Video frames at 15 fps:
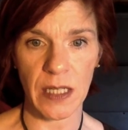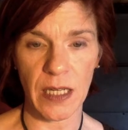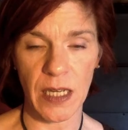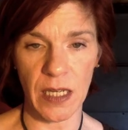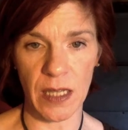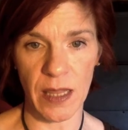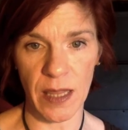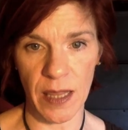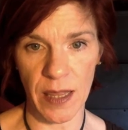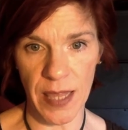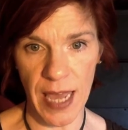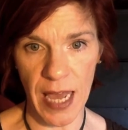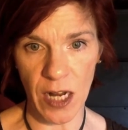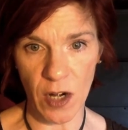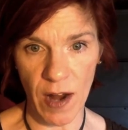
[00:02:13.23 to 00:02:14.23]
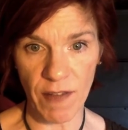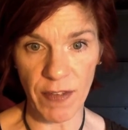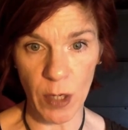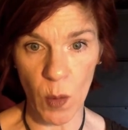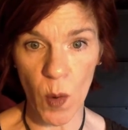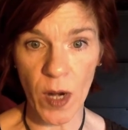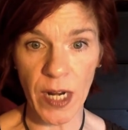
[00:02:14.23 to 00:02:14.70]
in that
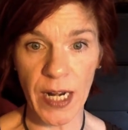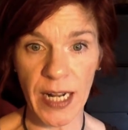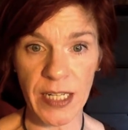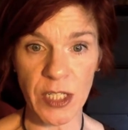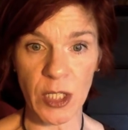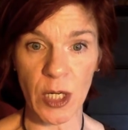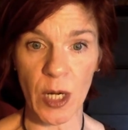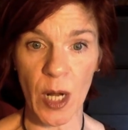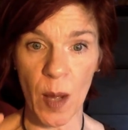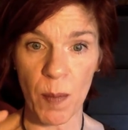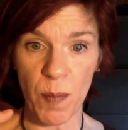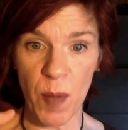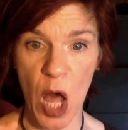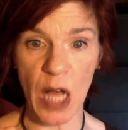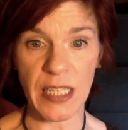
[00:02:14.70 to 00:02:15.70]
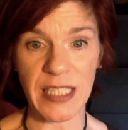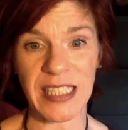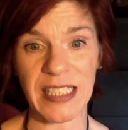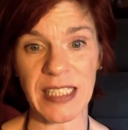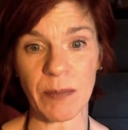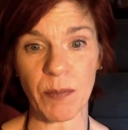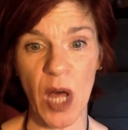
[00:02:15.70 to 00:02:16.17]
graphic organizer a
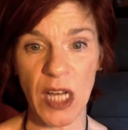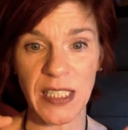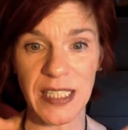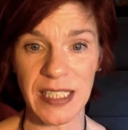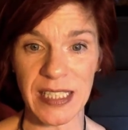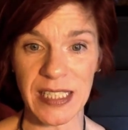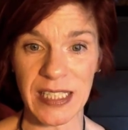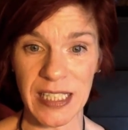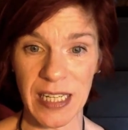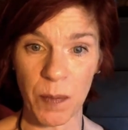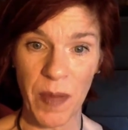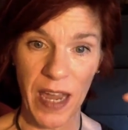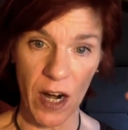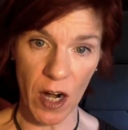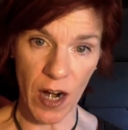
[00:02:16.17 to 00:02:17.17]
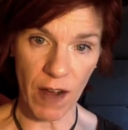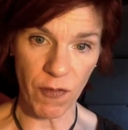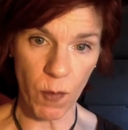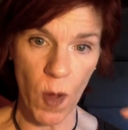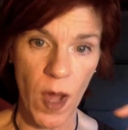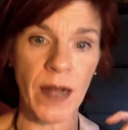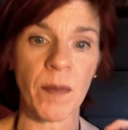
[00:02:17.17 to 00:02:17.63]
boxes that say paragraph
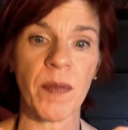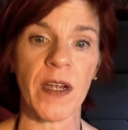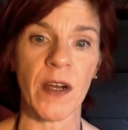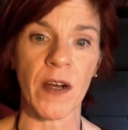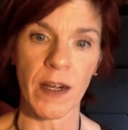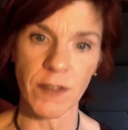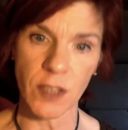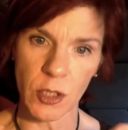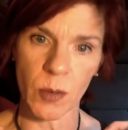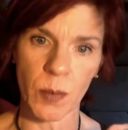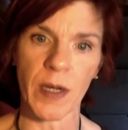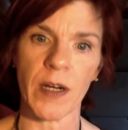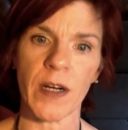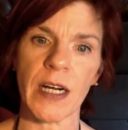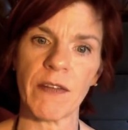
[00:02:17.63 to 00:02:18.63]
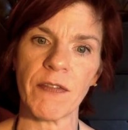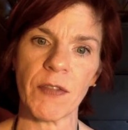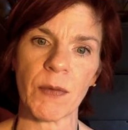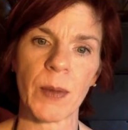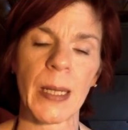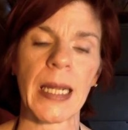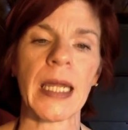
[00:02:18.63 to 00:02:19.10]
1, paragraph 2, paragraph
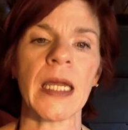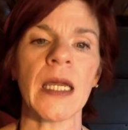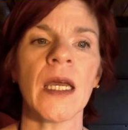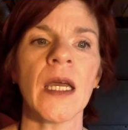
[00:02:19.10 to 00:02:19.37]
3.